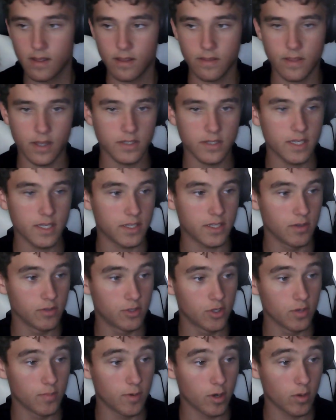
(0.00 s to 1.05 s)
There's this
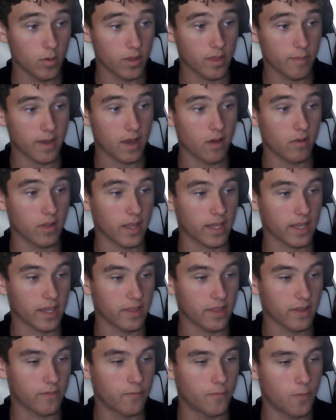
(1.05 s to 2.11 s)
YouTuber with about like I
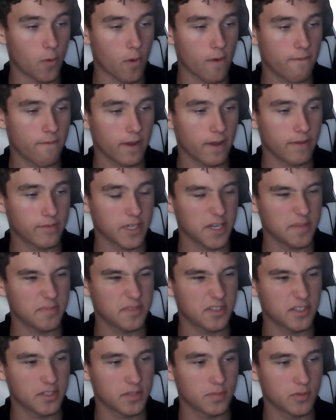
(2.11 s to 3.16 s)
think 4 or 5 times
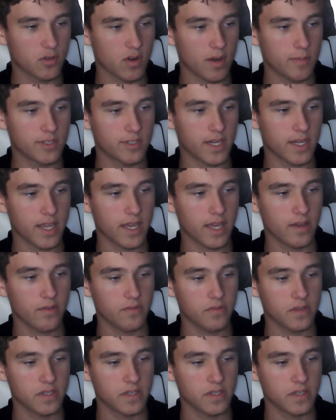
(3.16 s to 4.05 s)
the subscribers I have.